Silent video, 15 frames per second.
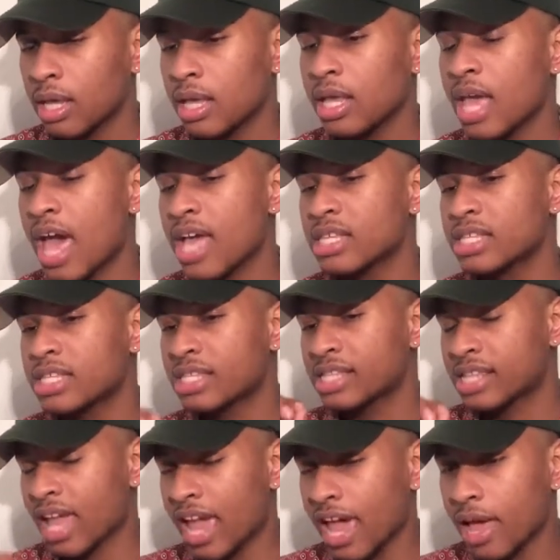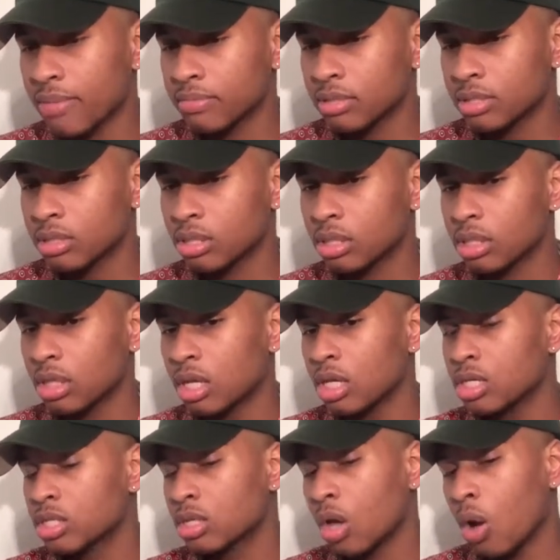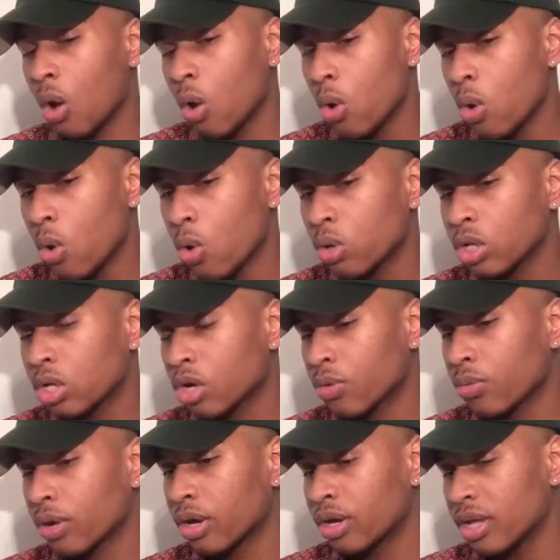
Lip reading: He has stamped his whole career.